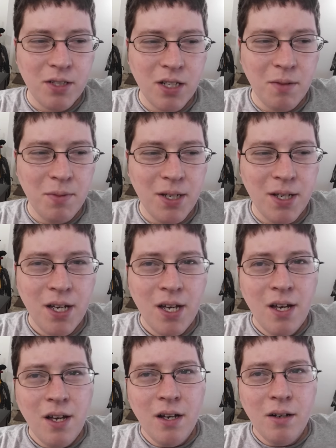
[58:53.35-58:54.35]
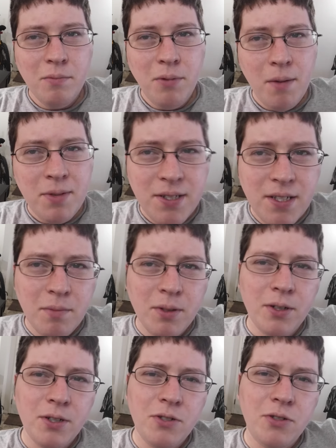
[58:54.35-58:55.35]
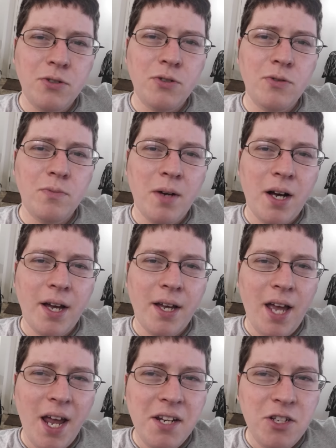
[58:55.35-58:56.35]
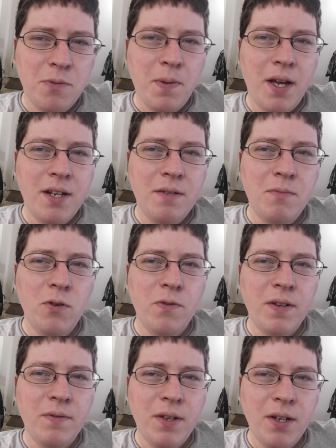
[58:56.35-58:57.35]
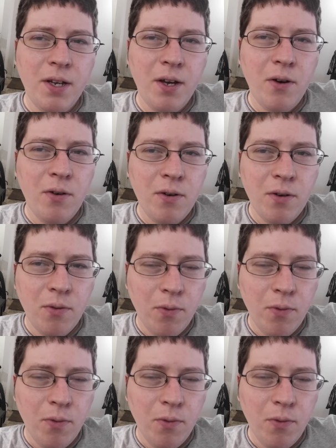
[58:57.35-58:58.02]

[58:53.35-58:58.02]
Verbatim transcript: It's going to be probably similar to my Andy Japandi moving video,